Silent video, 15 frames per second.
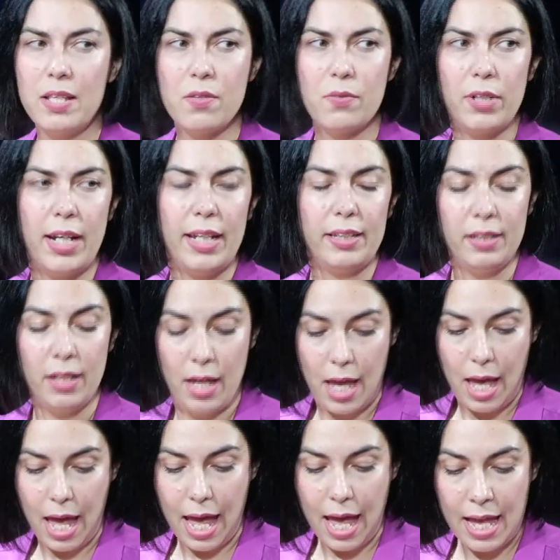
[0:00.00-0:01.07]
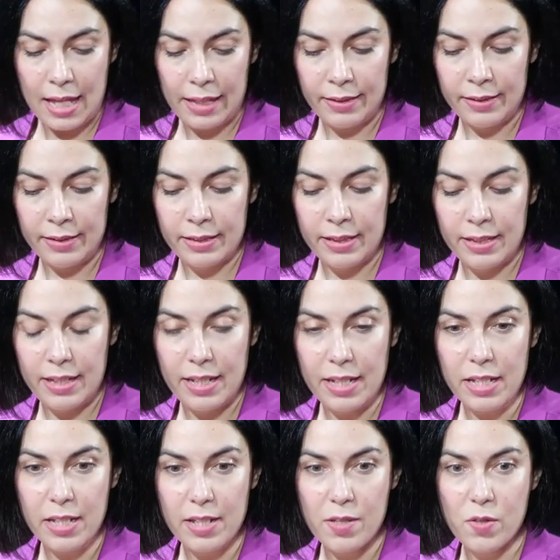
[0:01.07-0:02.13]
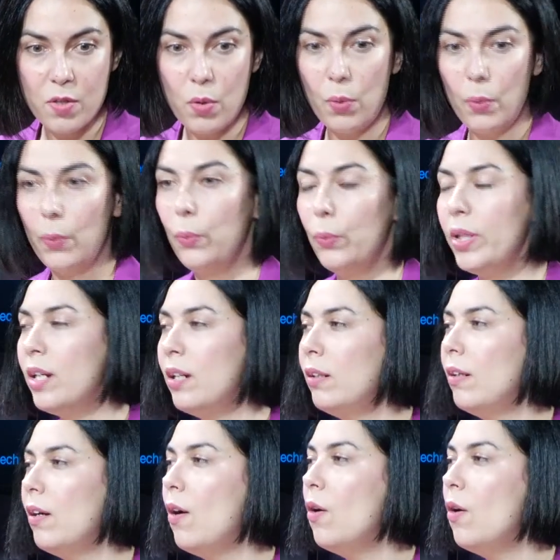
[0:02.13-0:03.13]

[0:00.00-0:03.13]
great. And so we are